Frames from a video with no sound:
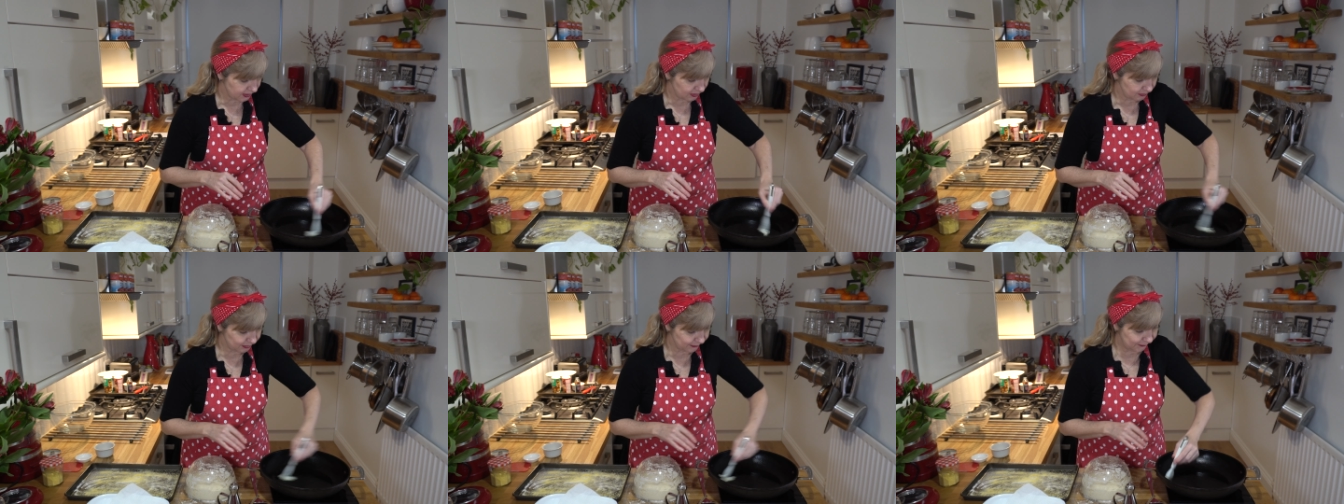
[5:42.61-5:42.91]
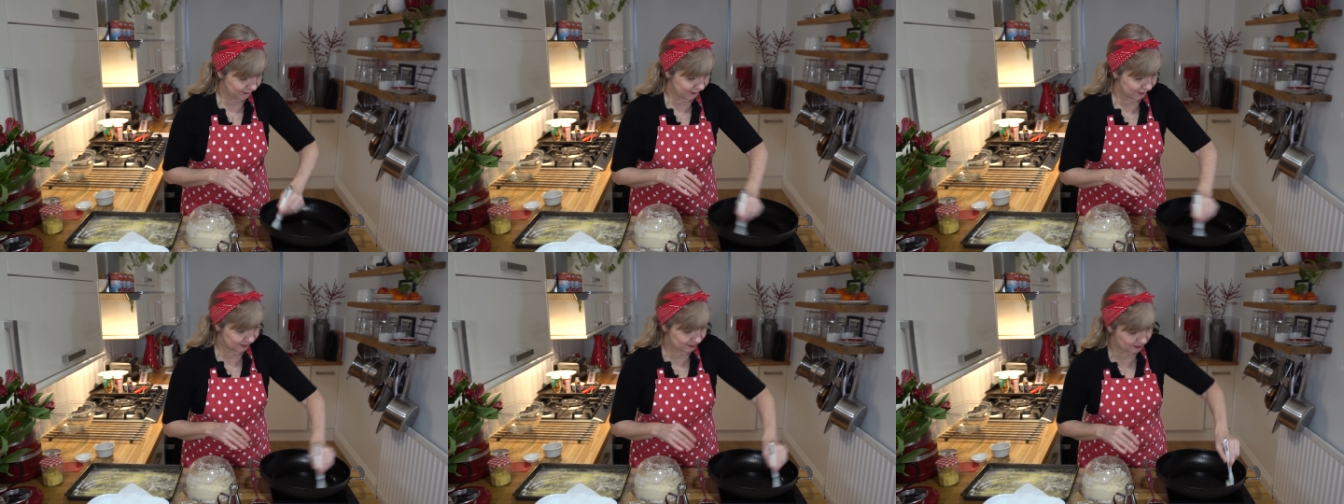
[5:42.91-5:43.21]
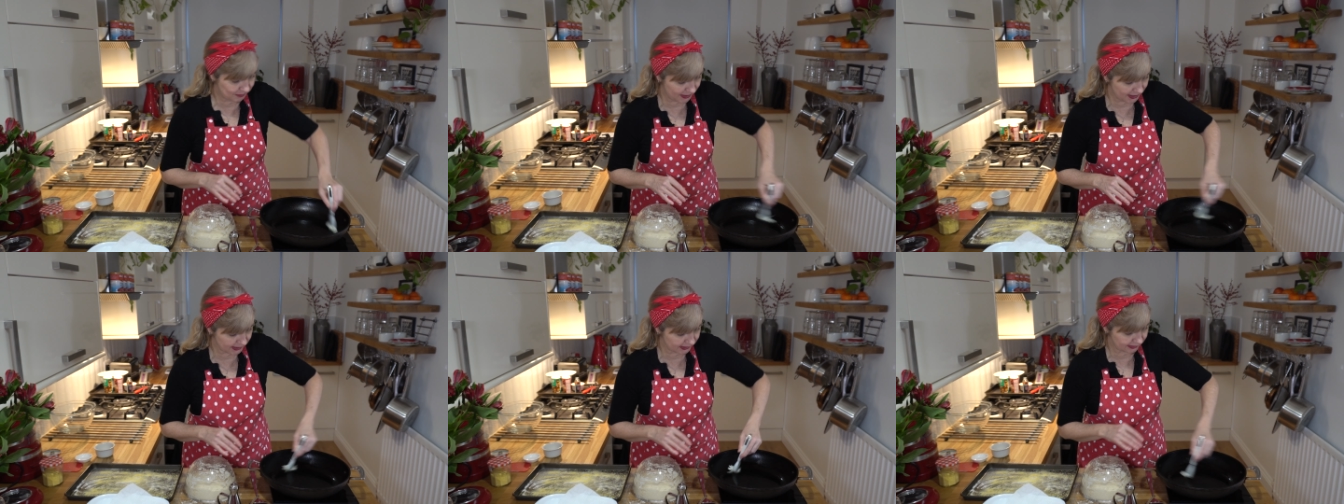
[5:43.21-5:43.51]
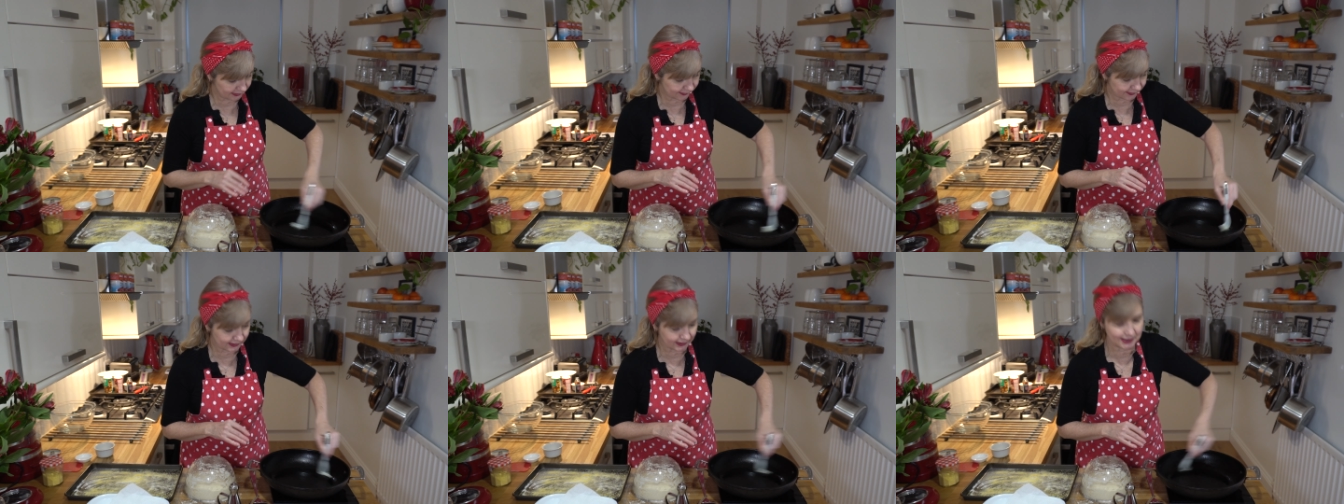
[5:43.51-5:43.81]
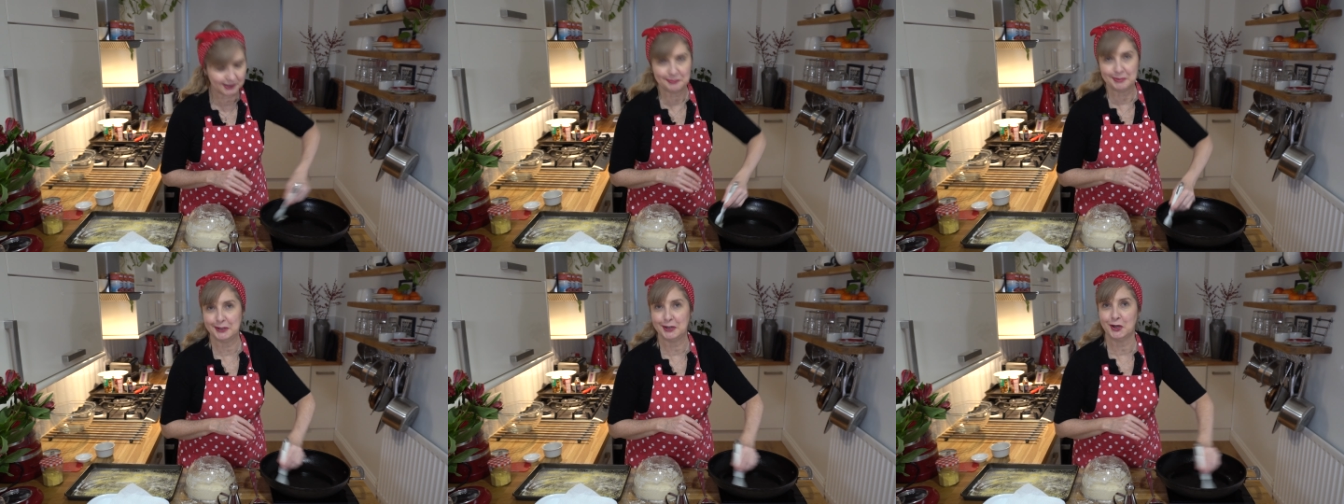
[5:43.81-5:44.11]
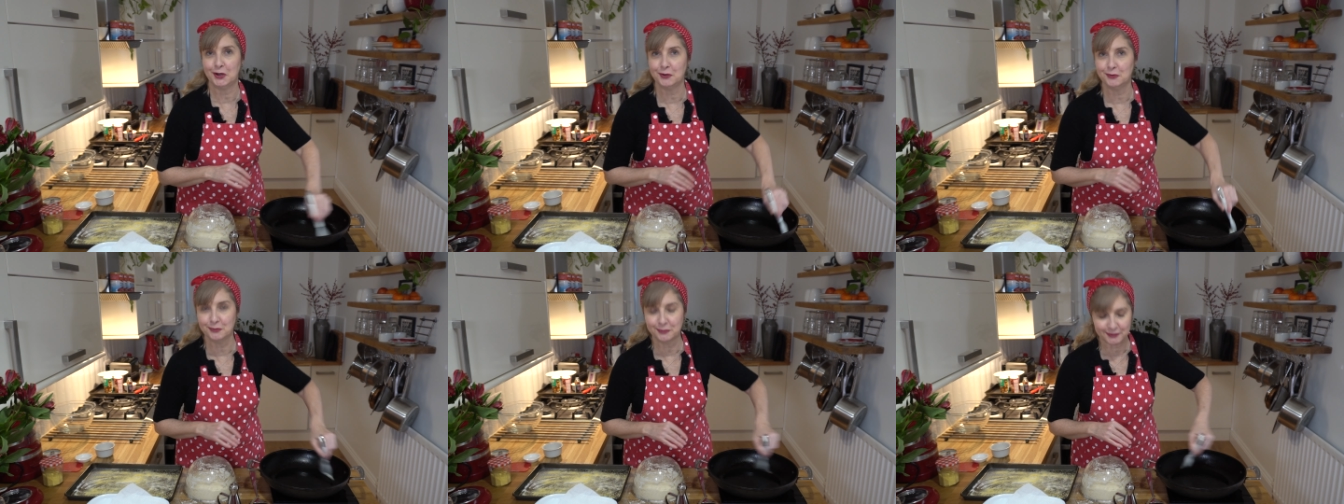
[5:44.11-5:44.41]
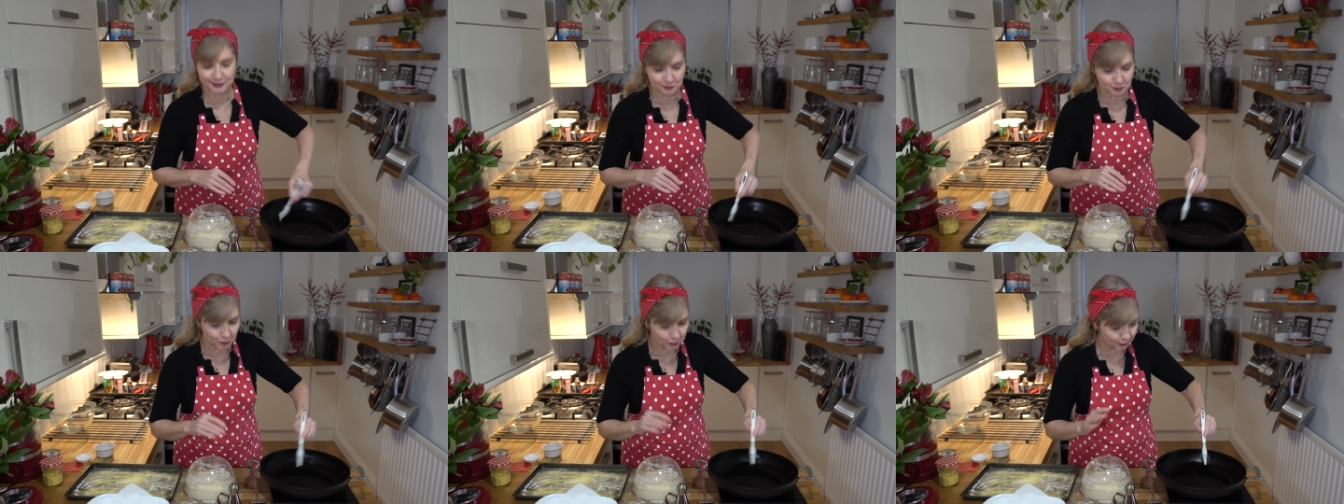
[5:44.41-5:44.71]
but this pan is getting a bit old
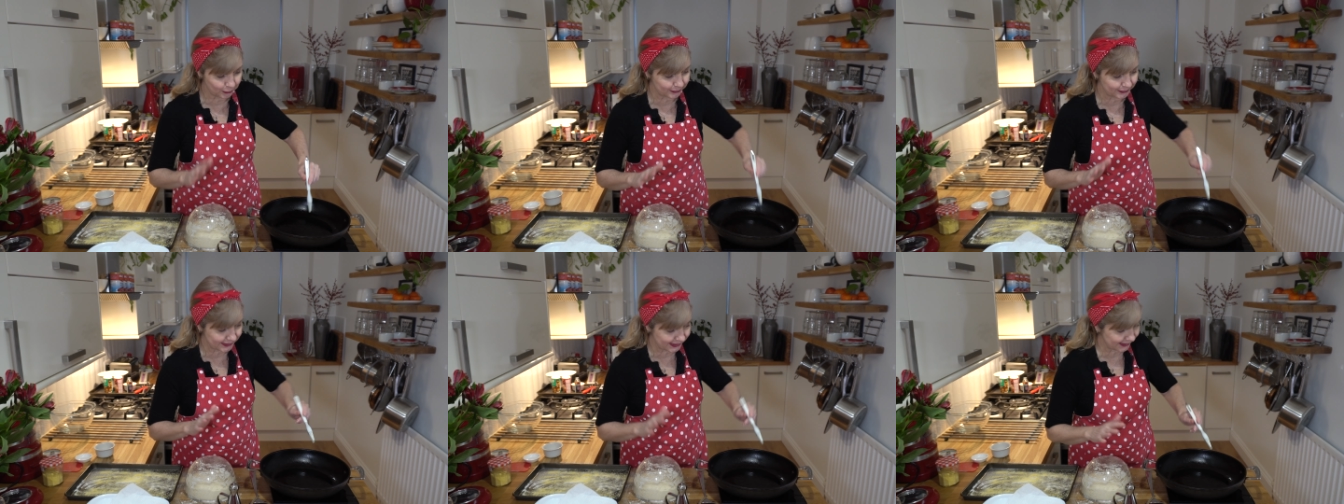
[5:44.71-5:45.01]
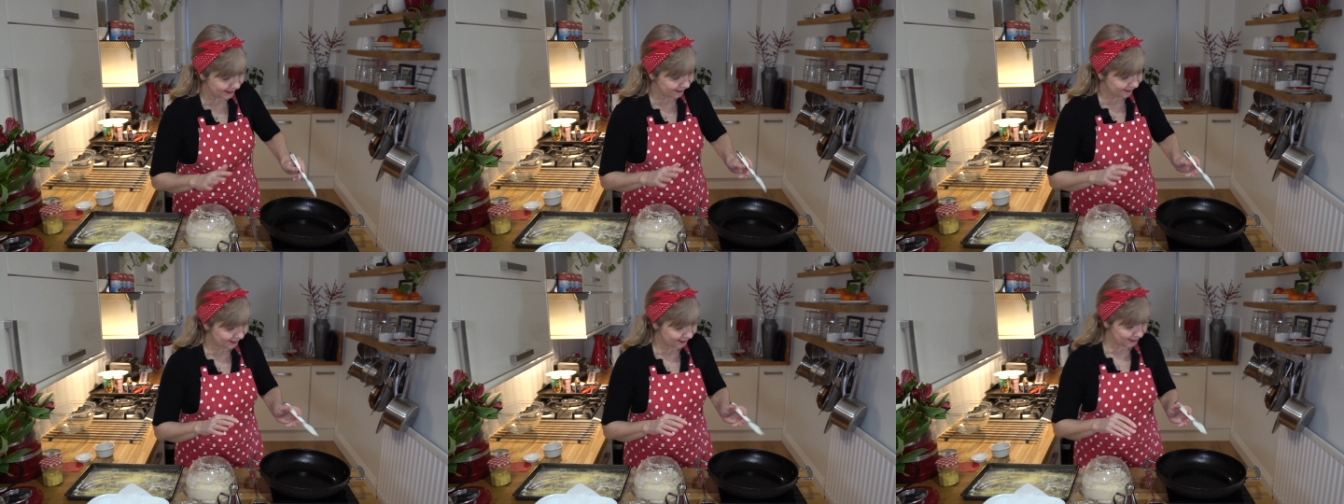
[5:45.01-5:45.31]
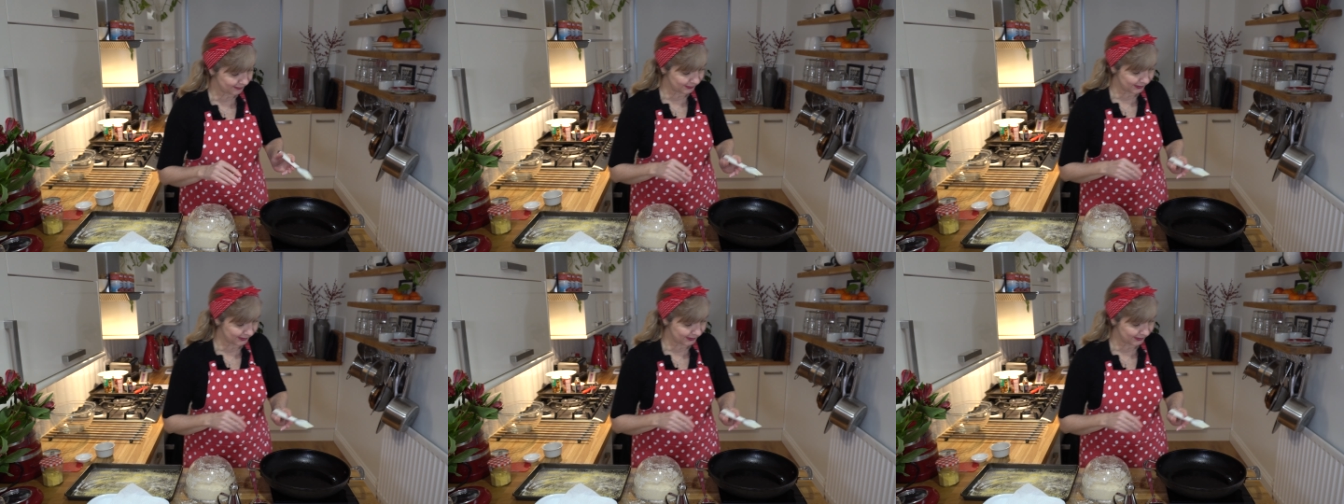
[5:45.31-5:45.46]
and worn now, so